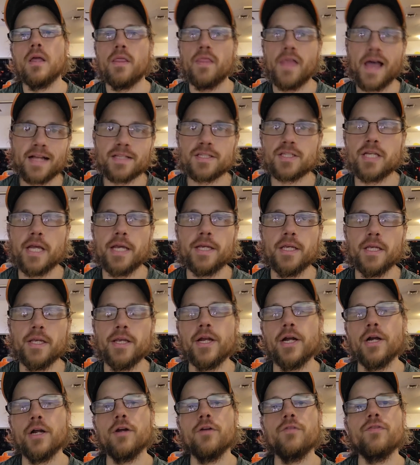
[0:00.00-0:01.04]
That's taken
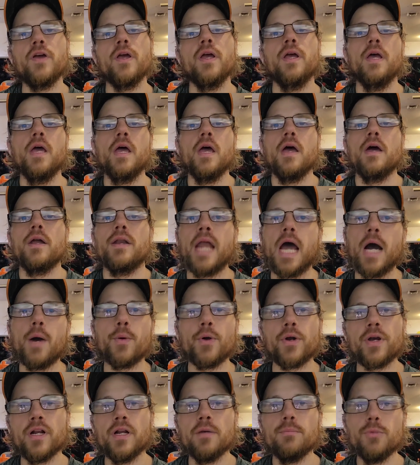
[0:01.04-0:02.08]
care of. Now
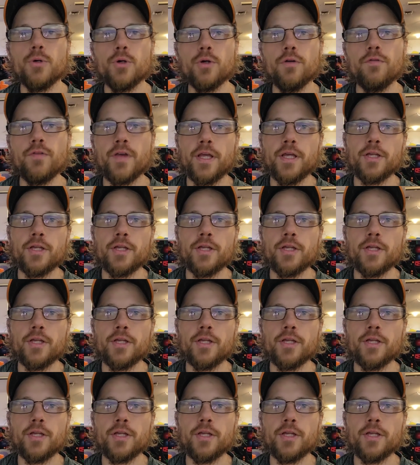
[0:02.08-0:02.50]
we're gonna move